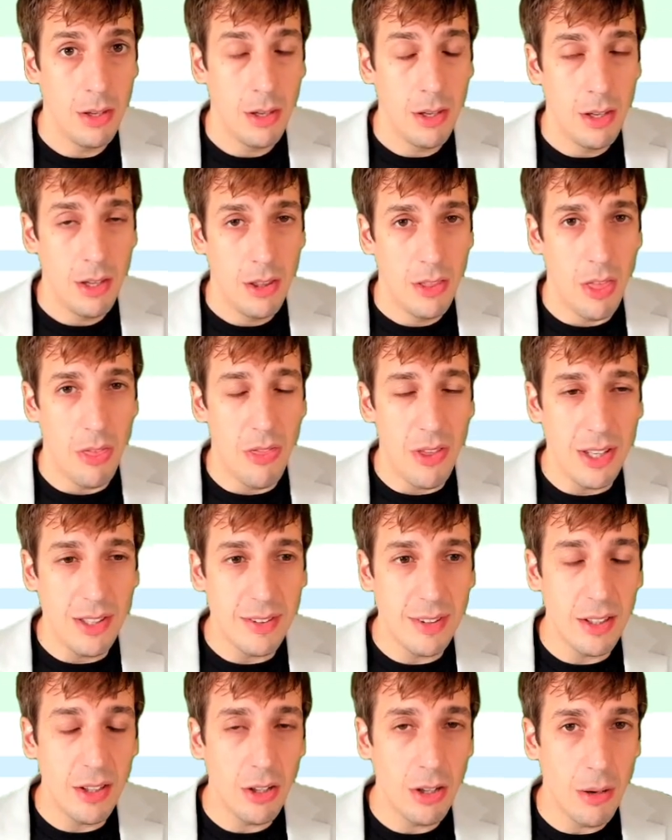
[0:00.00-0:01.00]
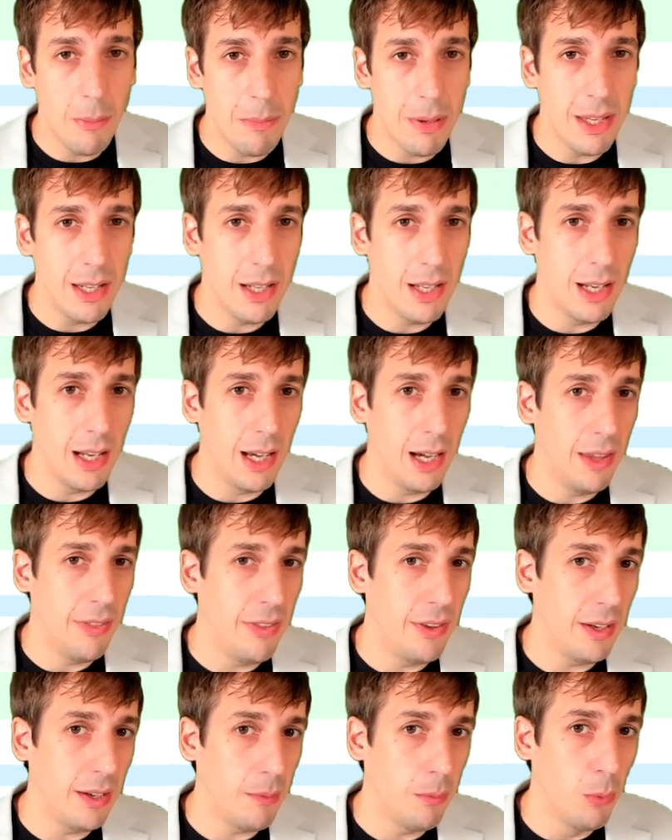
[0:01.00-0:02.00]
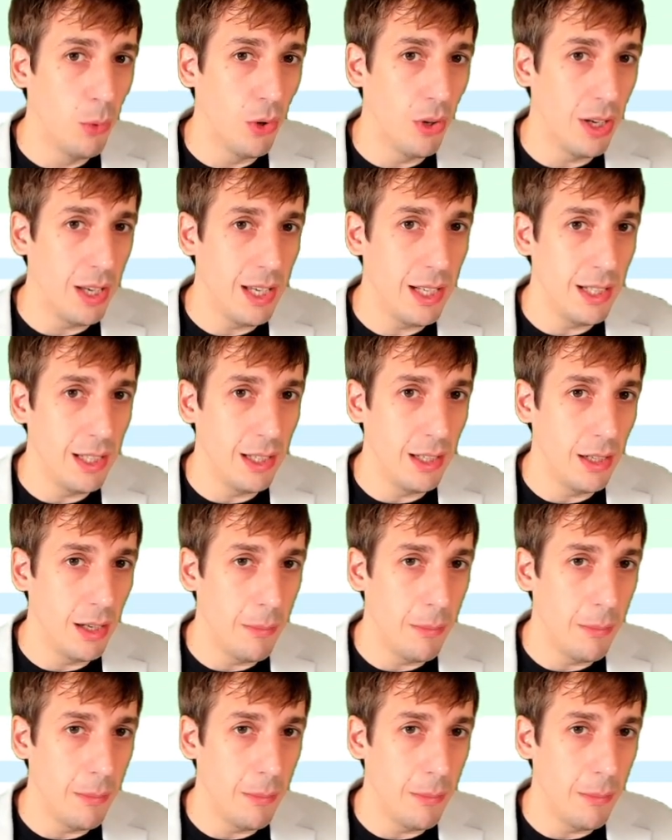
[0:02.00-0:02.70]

The things that are a bit, I think, more hidden